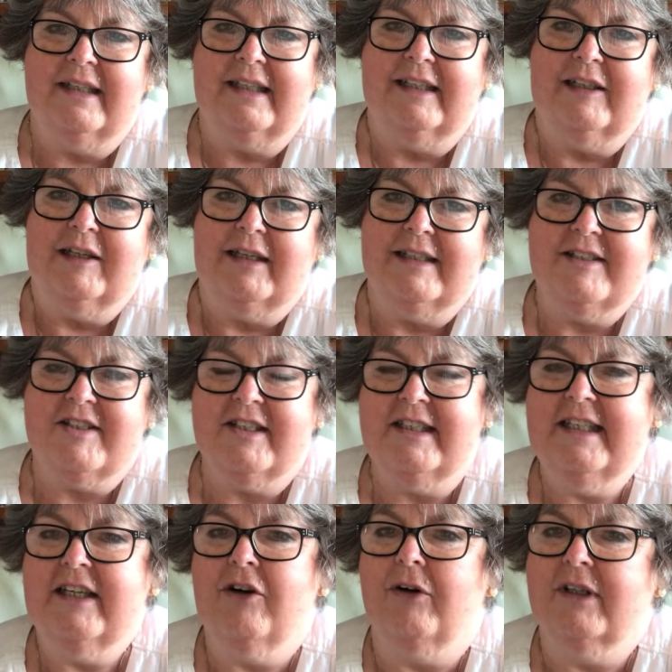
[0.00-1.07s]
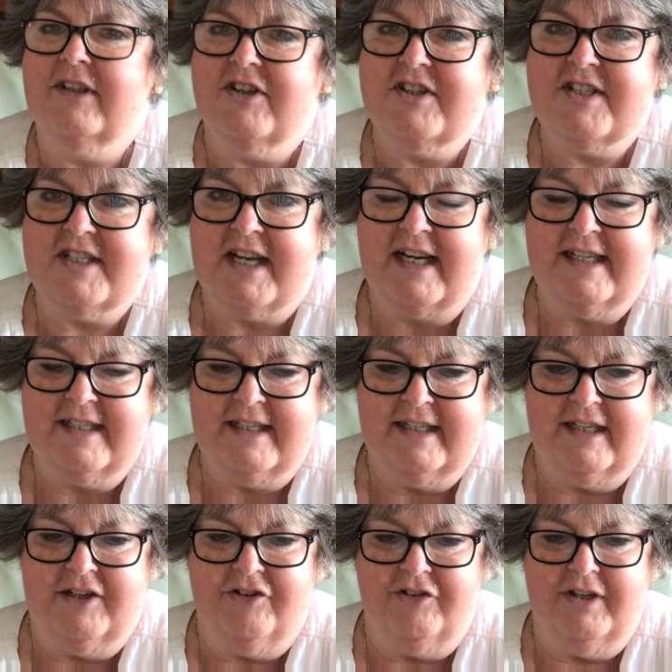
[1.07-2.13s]
Until he got
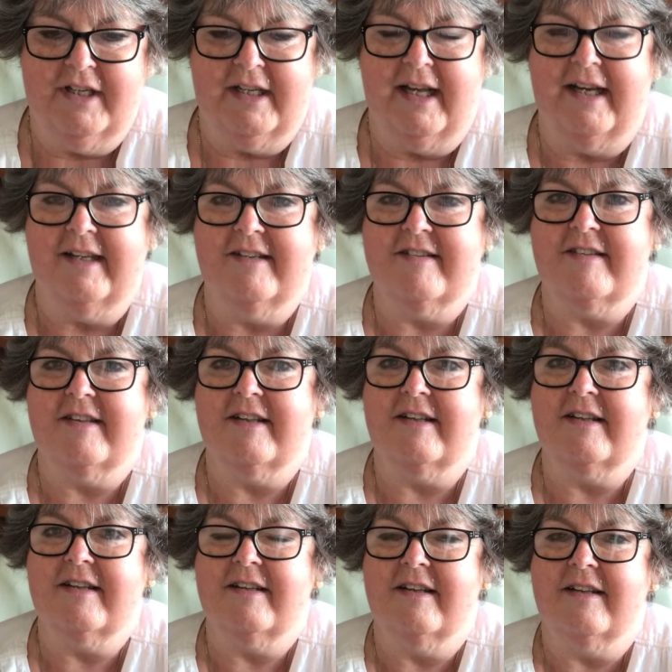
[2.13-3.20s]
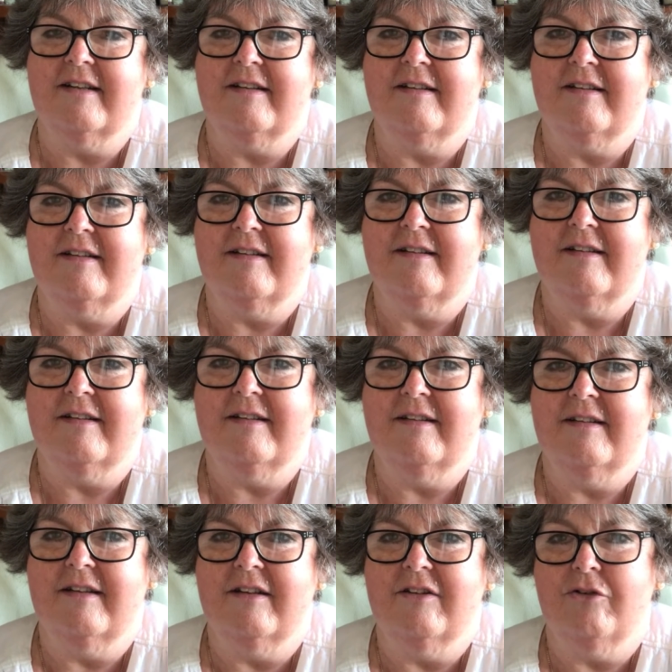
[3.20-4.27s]
understanding and realised that
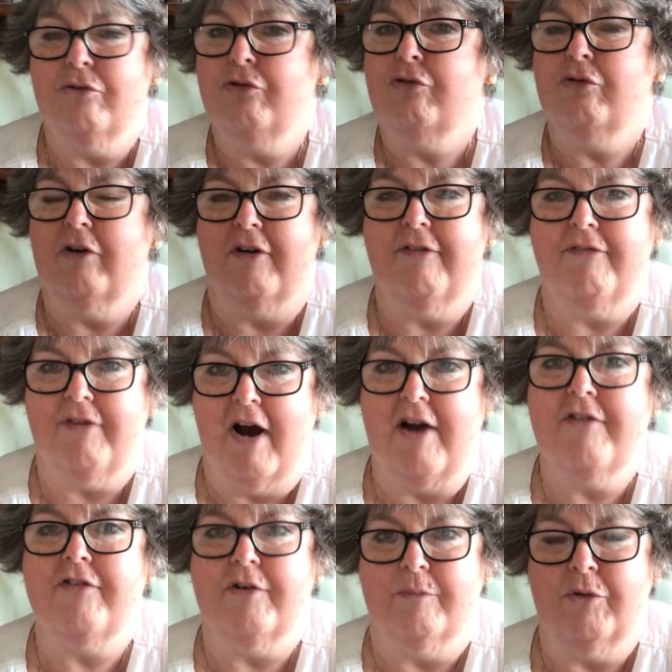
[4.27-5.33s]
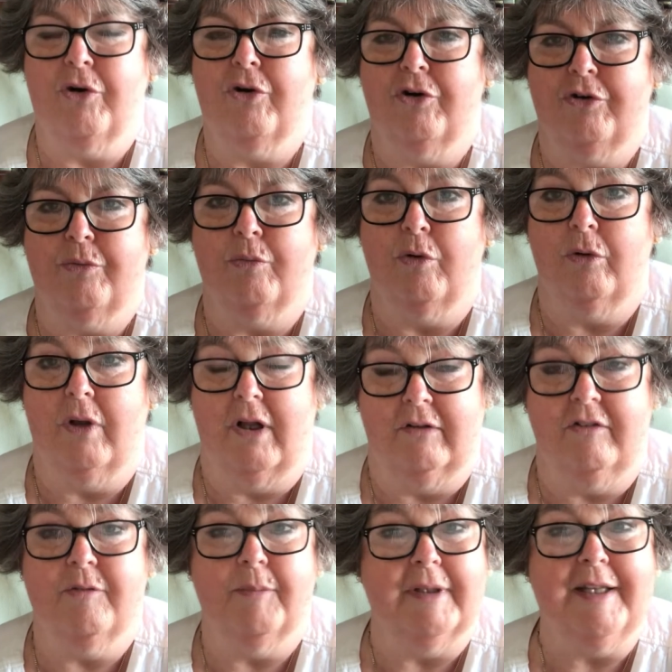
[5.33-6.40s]
those who are far from God will
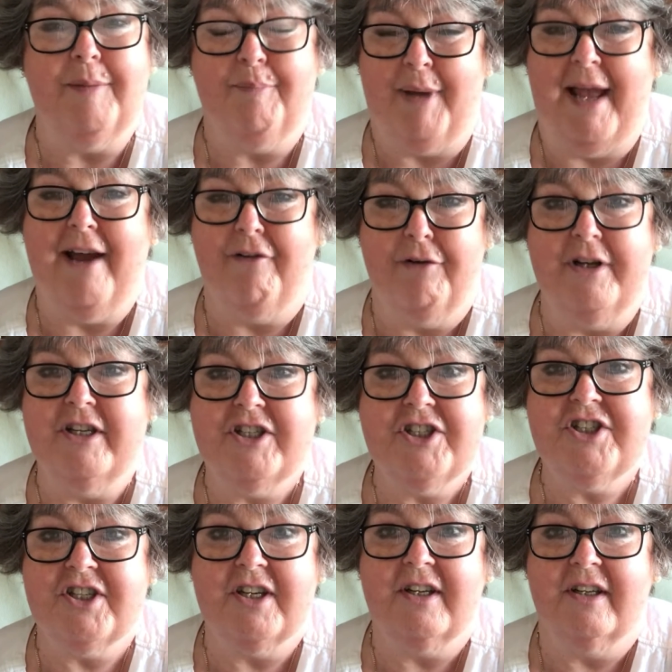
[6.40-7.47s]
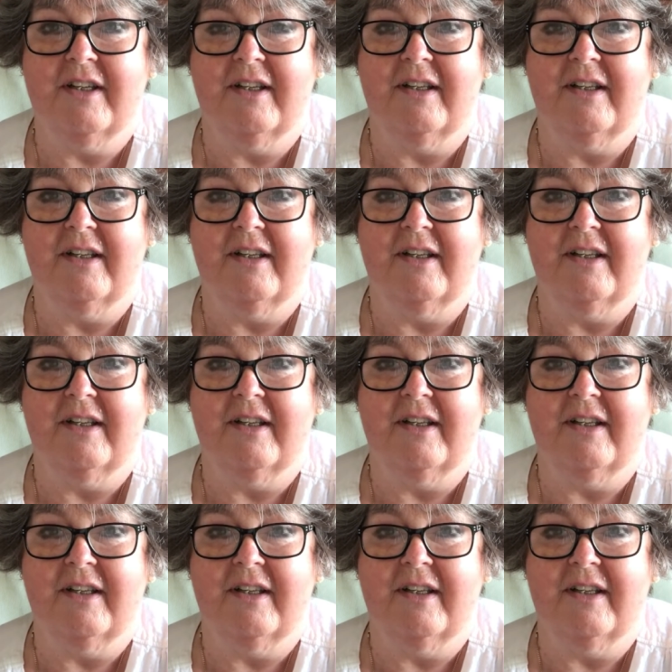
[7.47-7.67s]
ultimately perish.